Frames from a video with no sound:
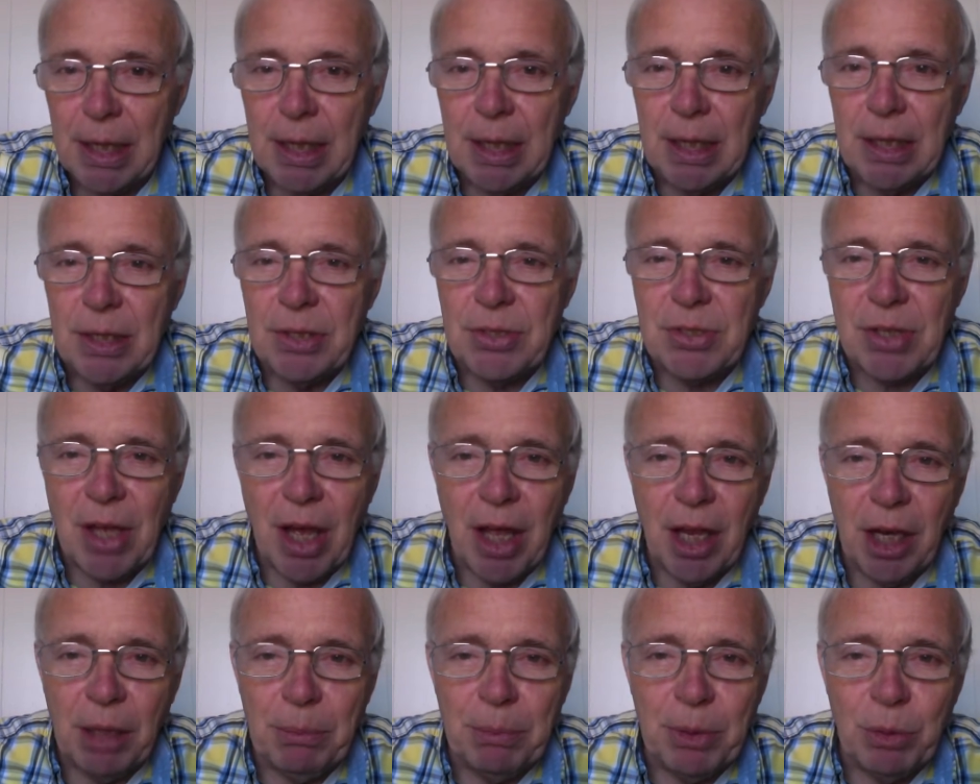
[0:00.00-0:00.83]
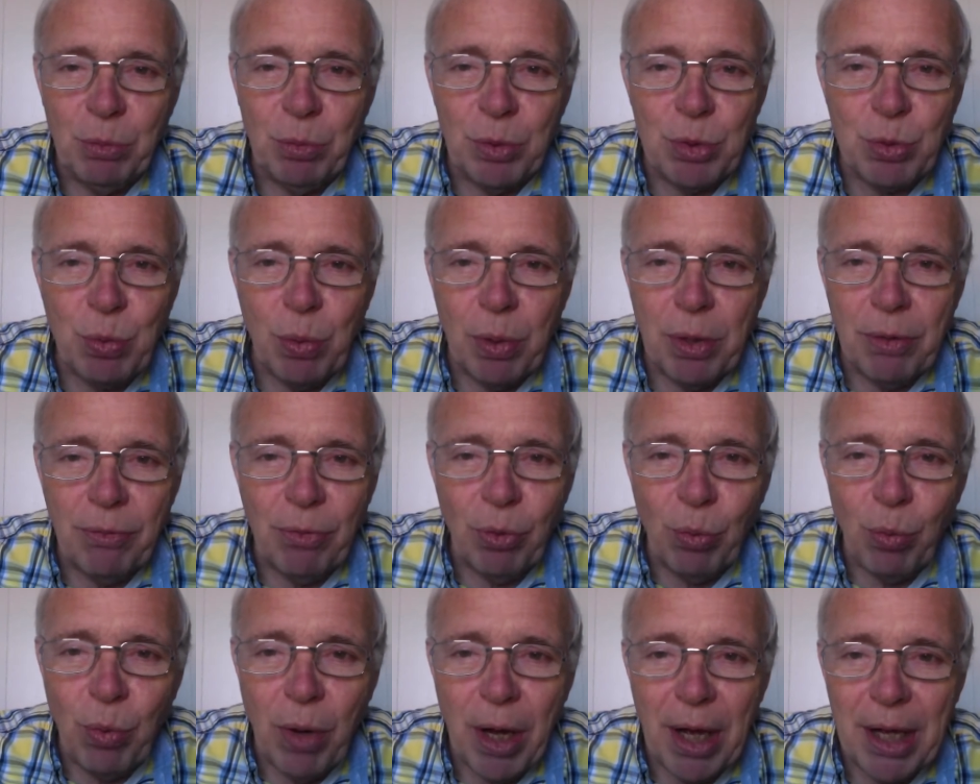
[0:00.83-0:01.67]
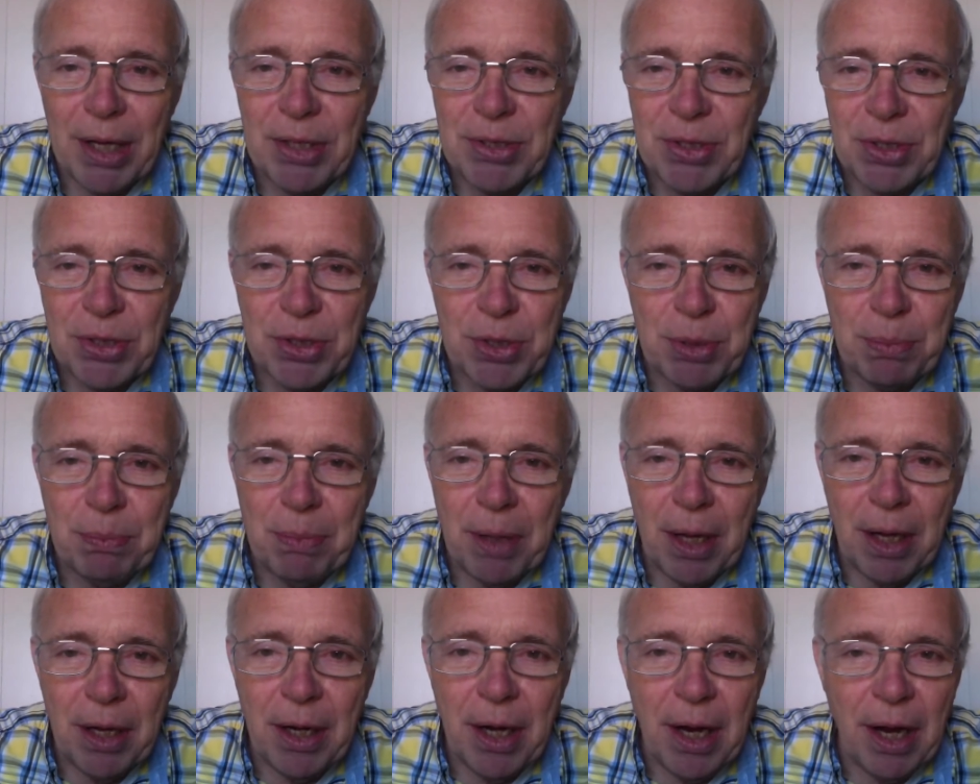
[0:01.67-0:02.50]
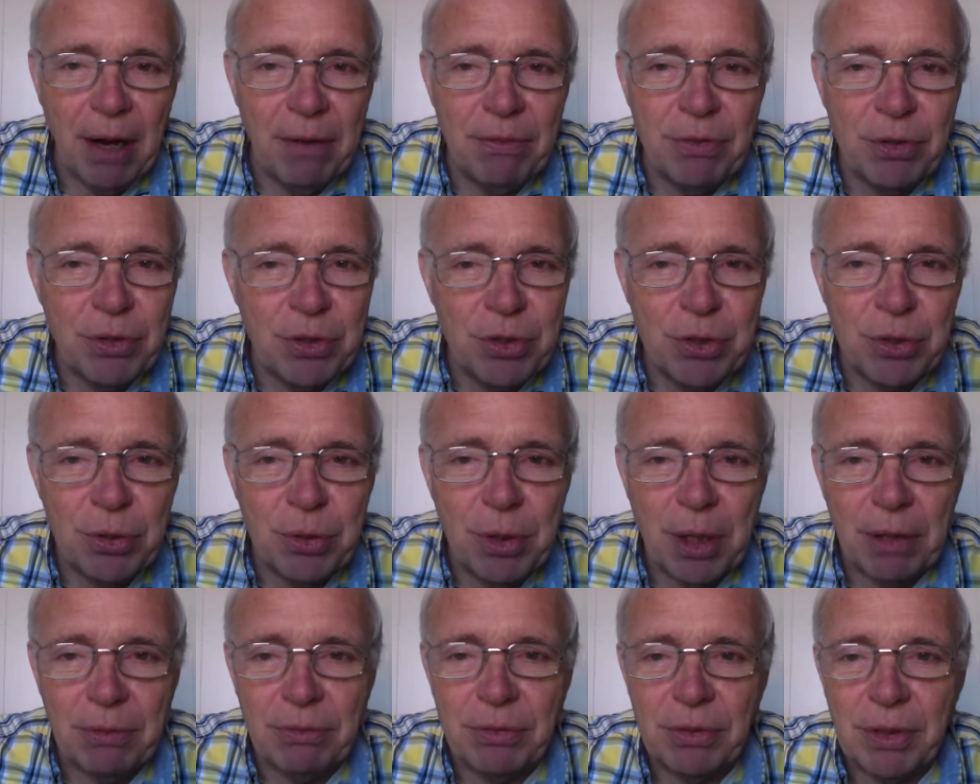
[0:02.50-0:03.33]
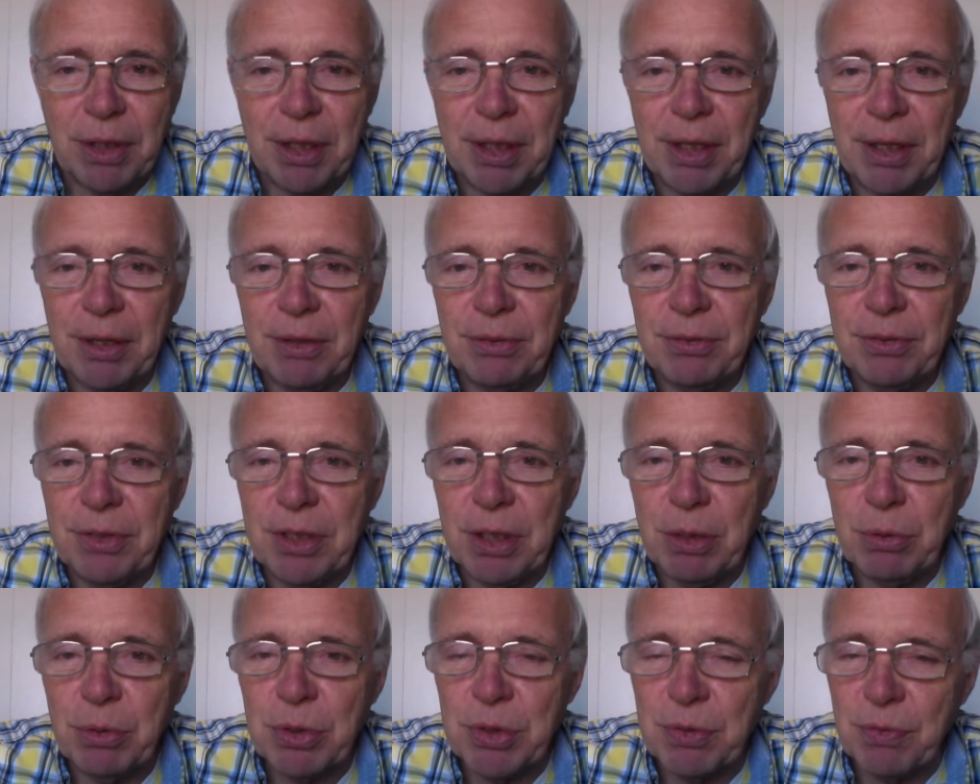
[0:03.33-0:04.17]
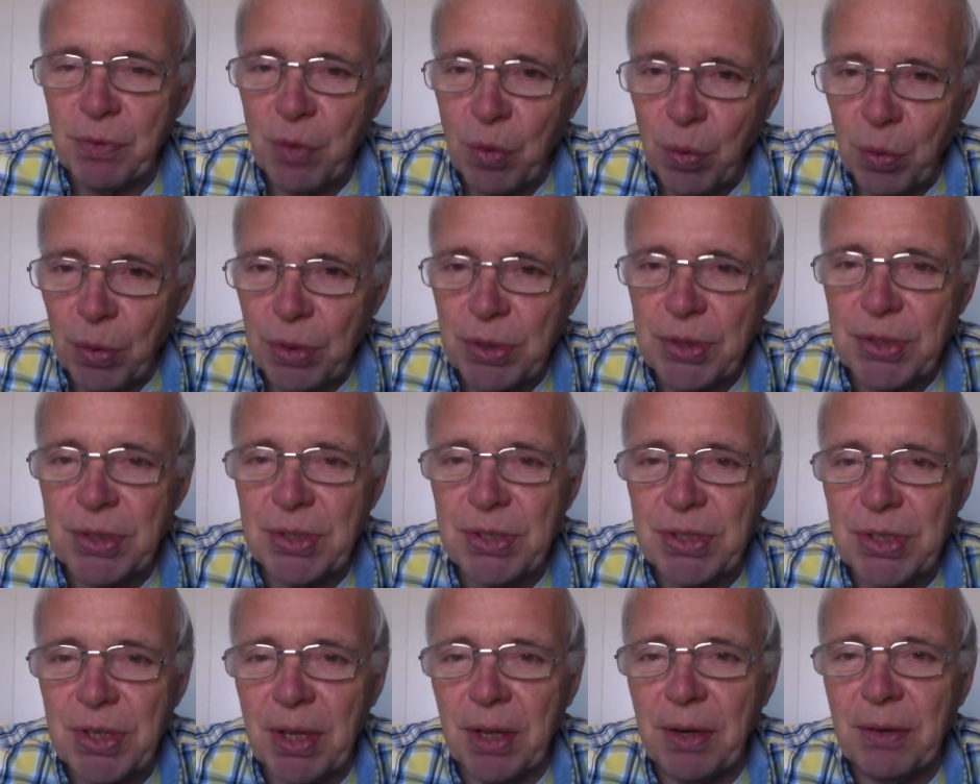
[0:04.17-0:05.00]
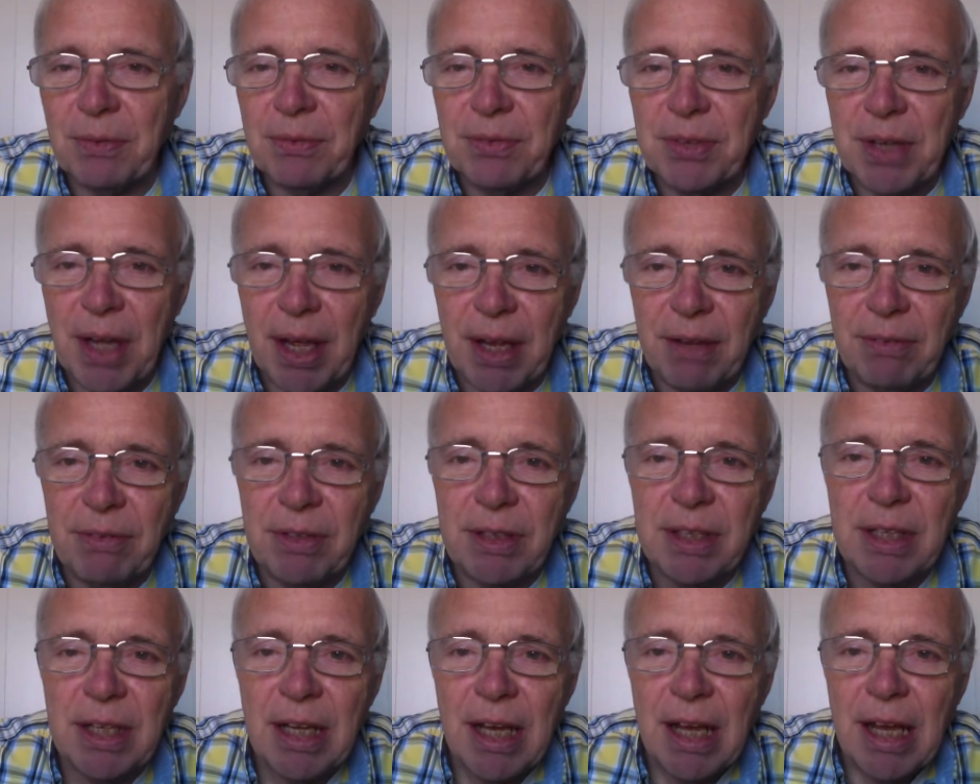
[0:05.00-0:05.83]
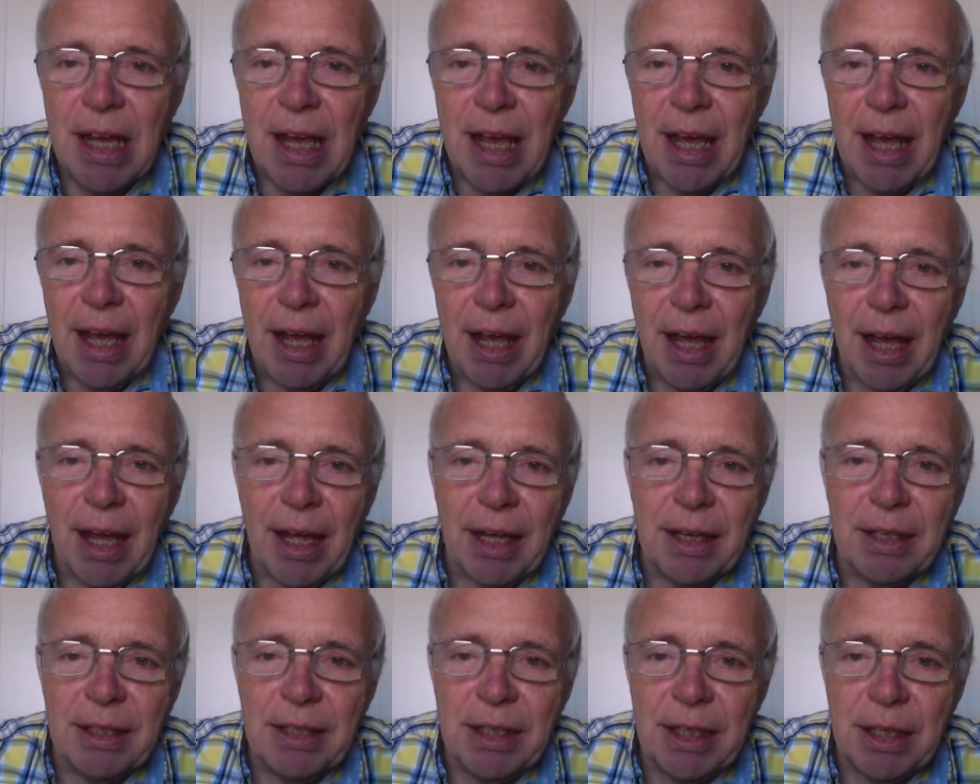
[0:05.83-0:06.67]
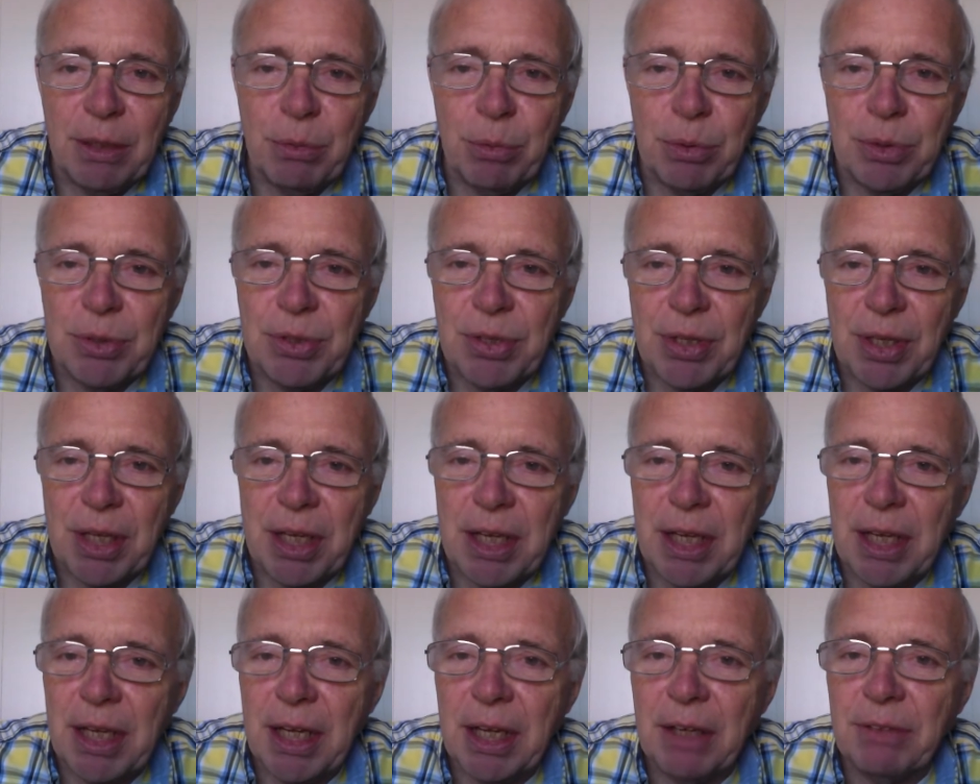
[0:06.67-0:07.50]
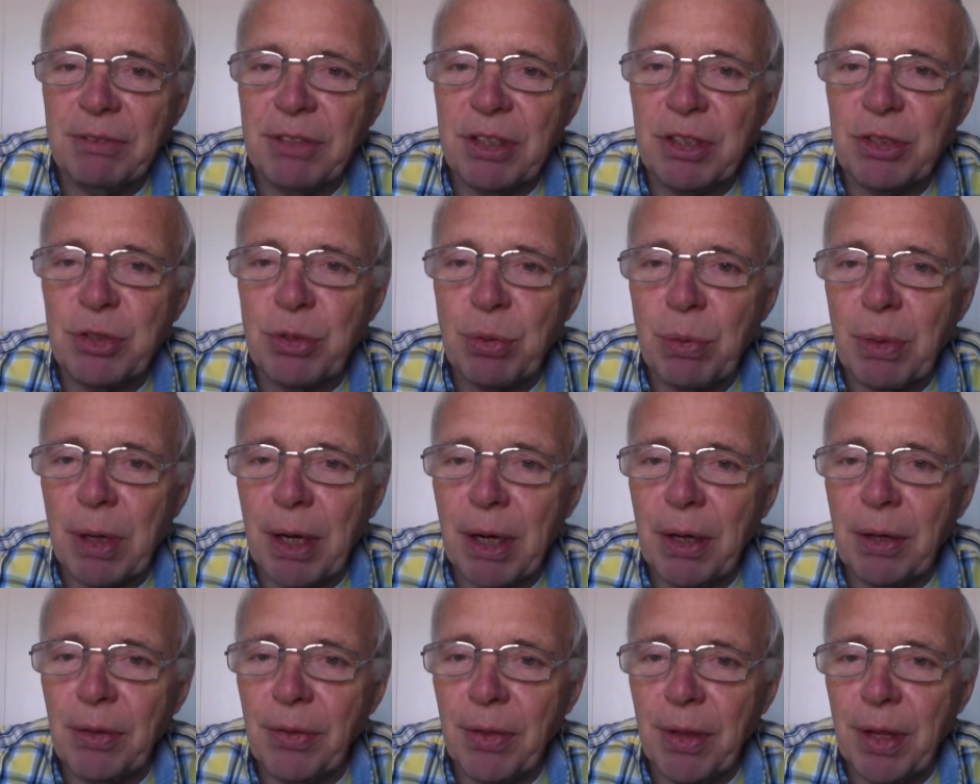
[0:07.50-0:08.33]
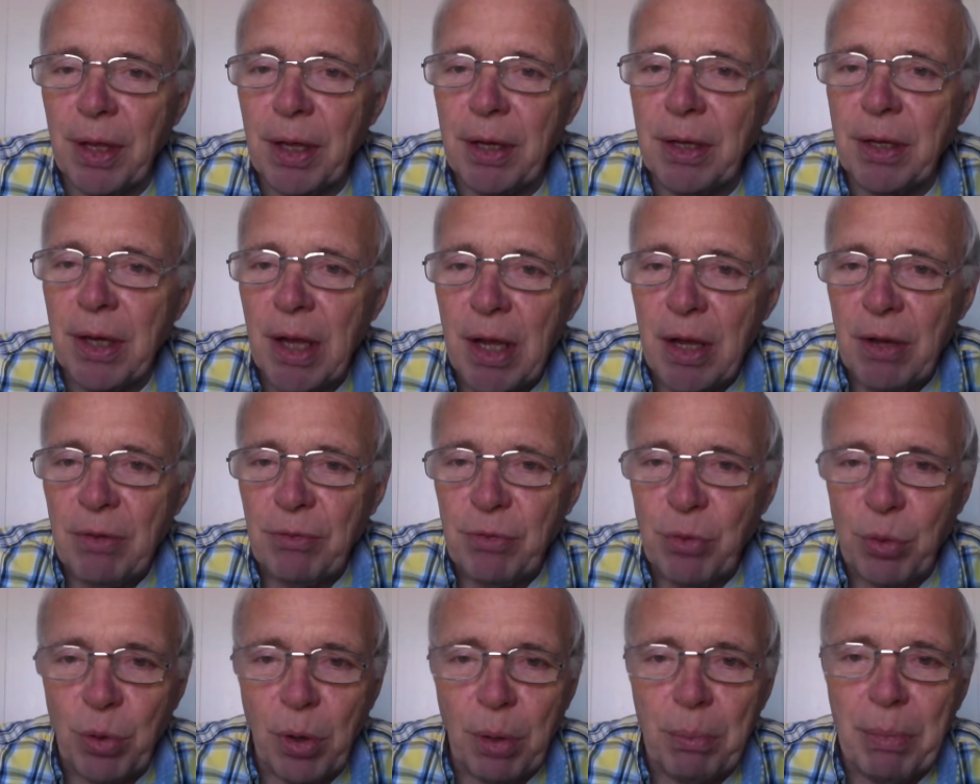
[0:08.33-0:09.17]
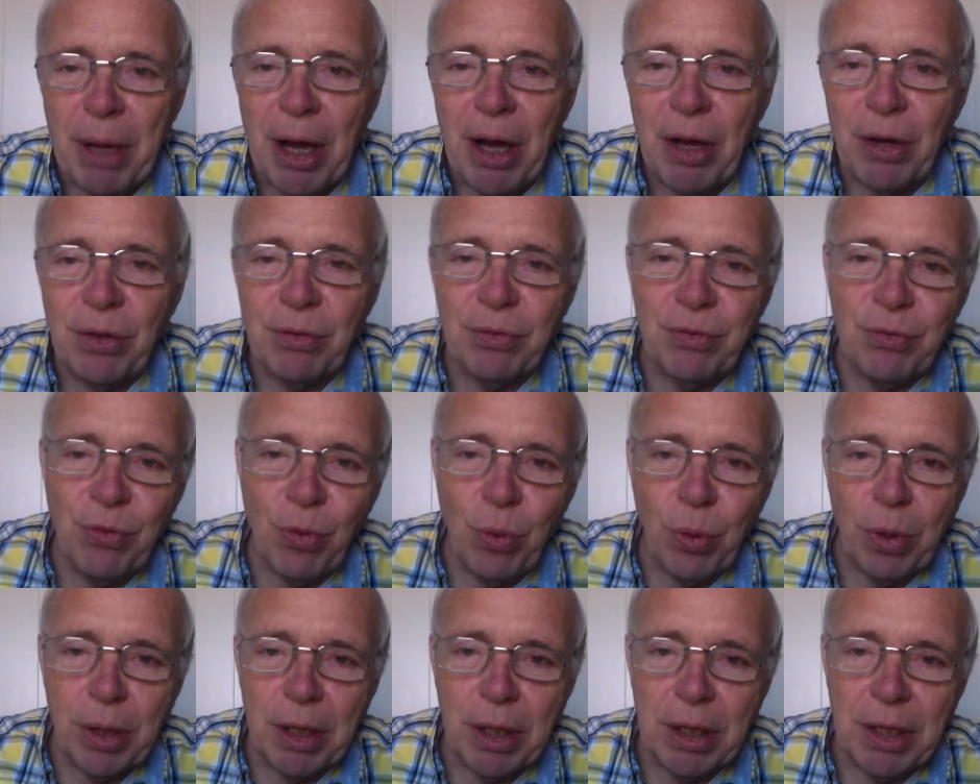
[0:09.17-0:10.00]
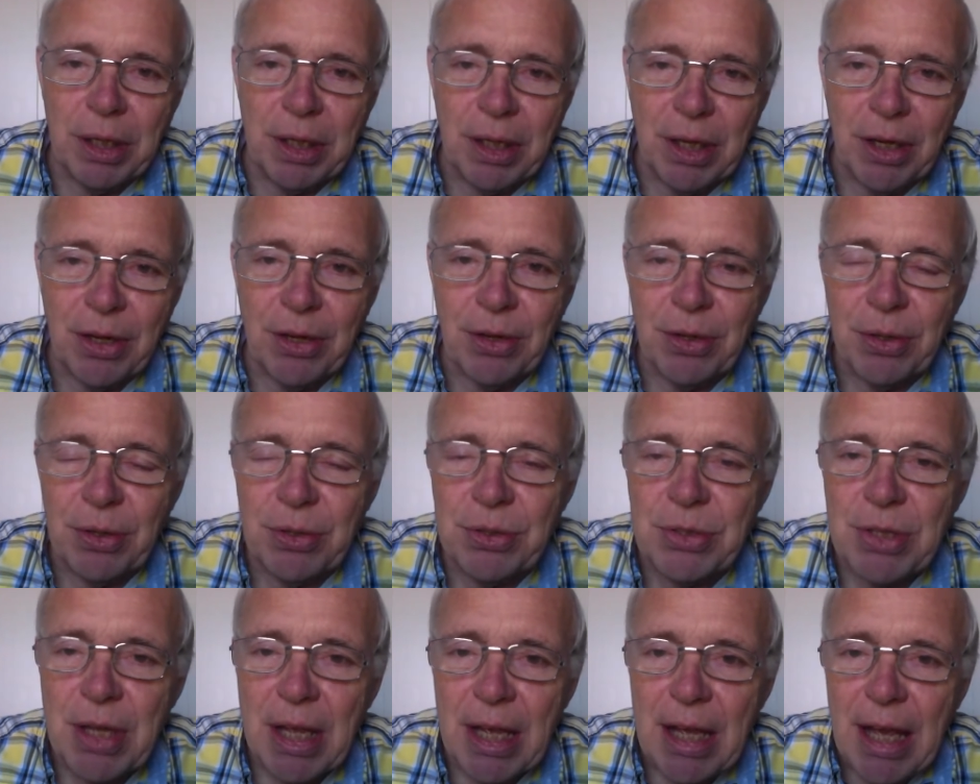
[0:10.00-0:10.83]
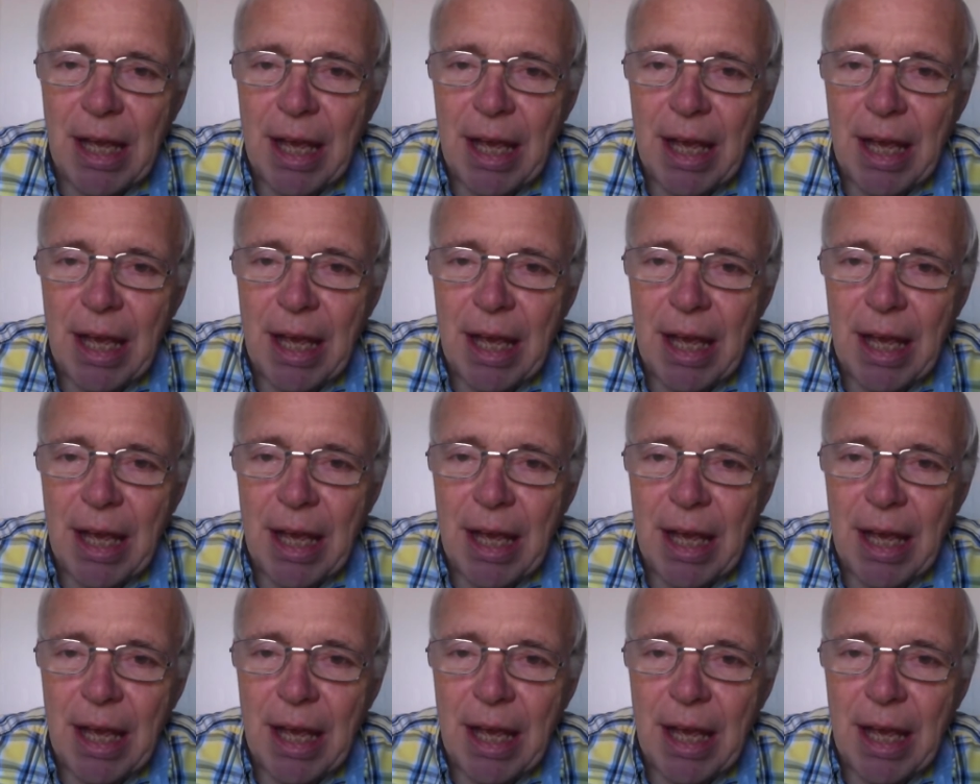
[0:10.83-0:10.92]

Solomon was one of the wisest men ever to have lived. He was, of course, the son of David, and he was the king of Israel then for about 40 years.